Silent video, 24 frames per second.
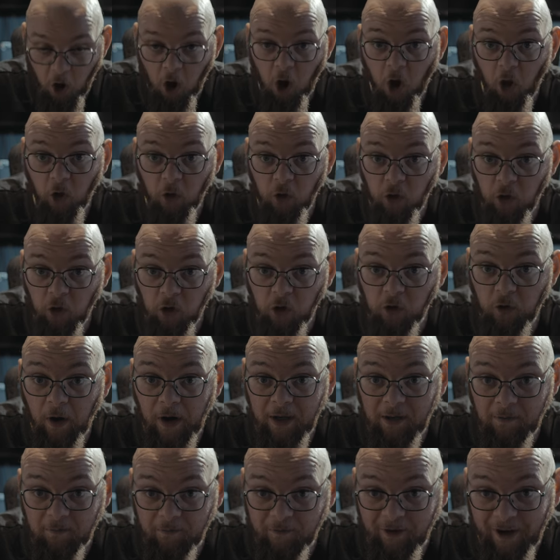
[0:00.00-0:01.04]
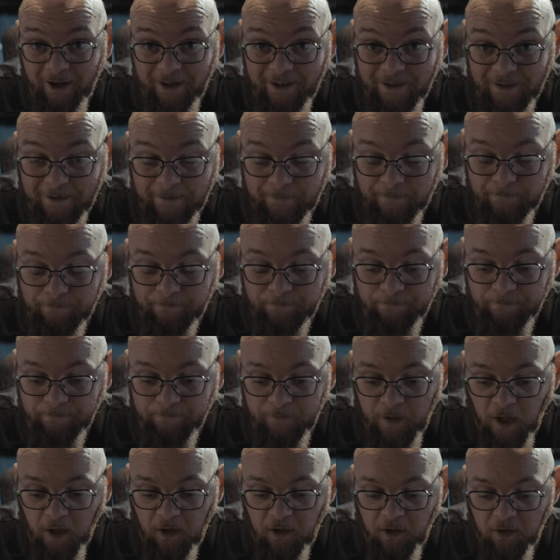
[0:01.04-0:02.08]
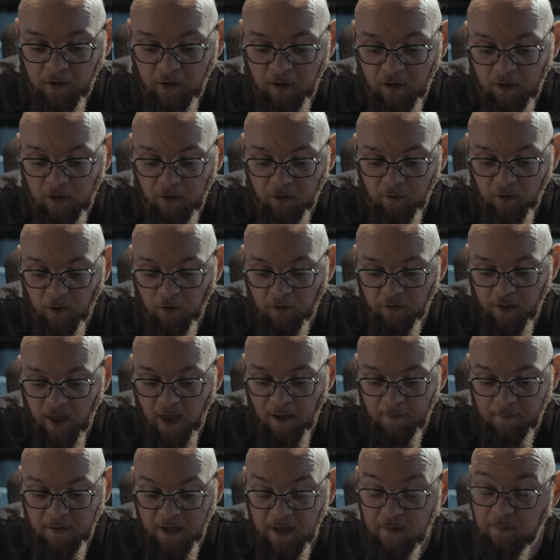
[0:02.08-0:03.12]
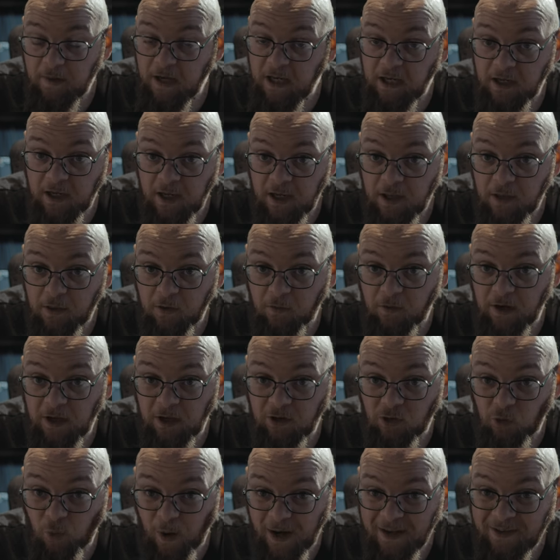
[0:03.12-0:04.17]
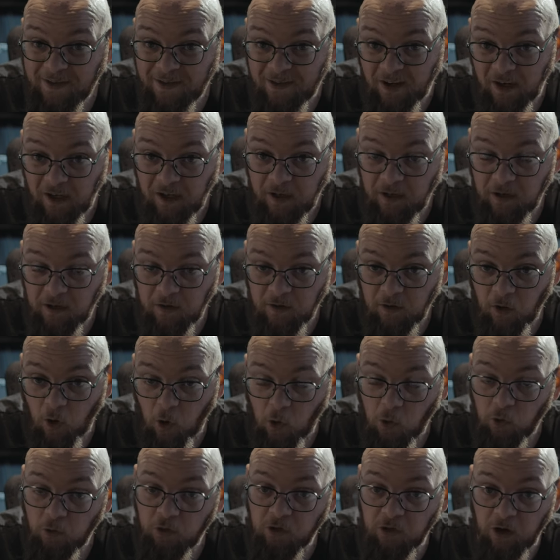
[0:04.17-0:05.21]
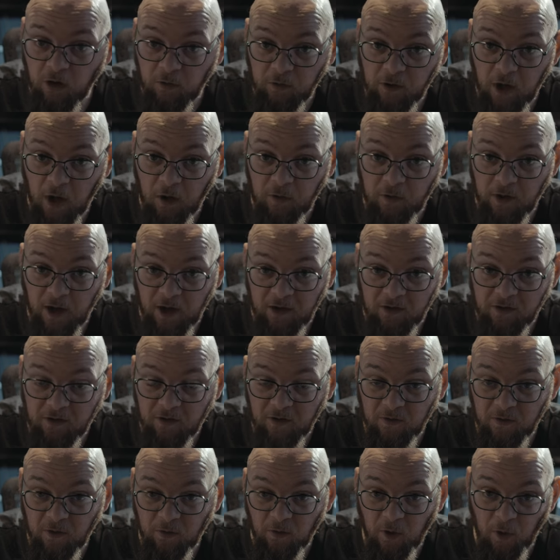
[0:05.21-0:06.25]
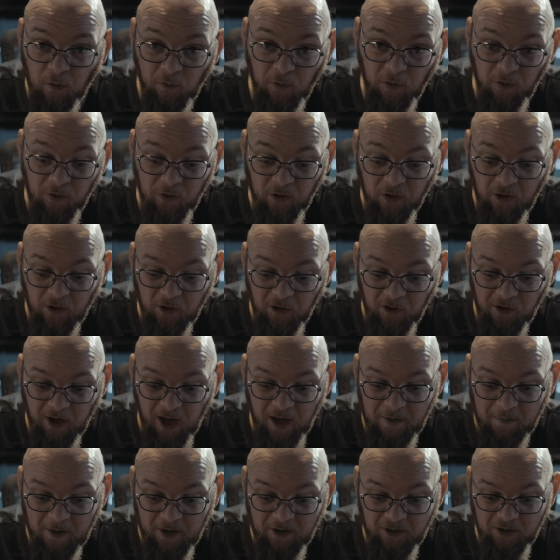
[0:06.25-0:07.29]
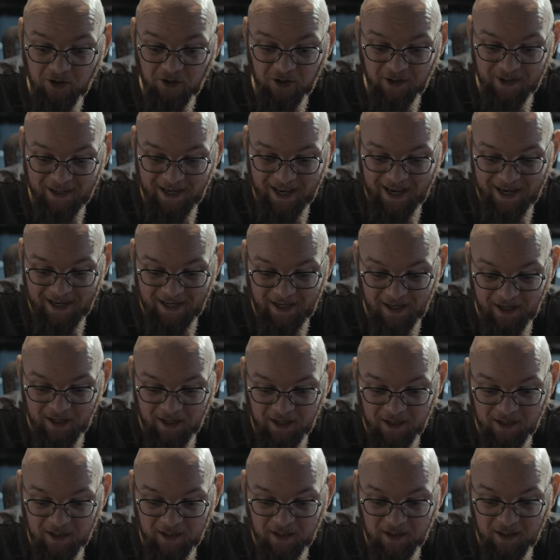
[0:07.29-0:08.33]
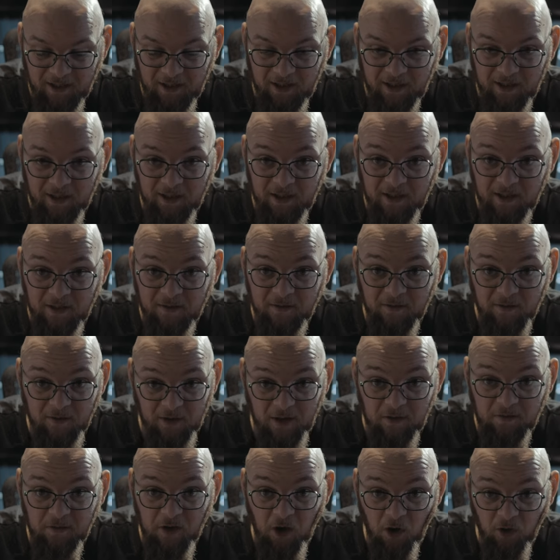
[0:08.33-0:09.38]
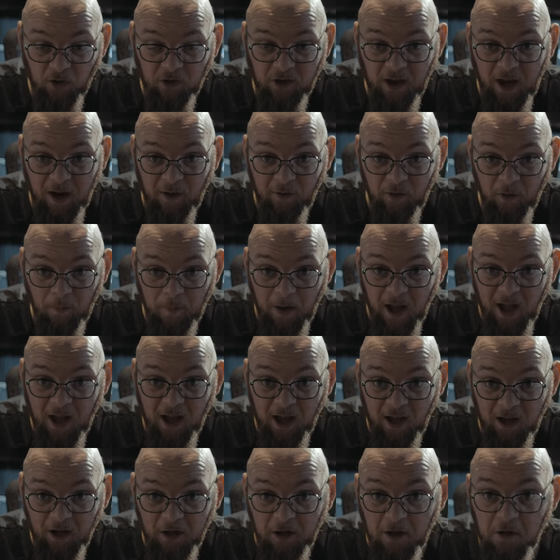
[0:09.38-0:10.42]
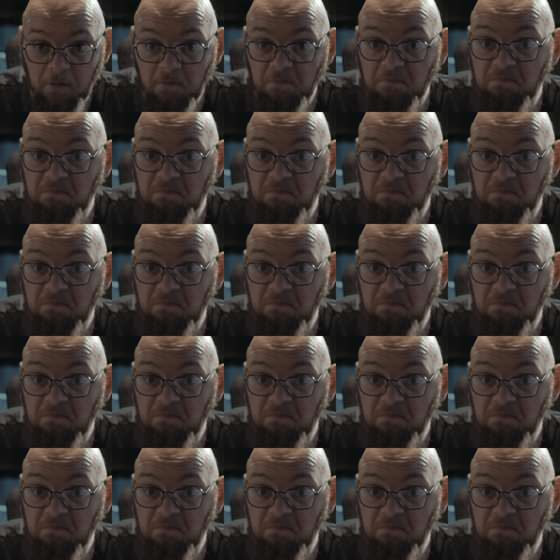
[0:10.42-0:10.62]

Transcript: on the grapevine that their BBD 320, also known as the Roland Dimension D, they've knocked it out the park.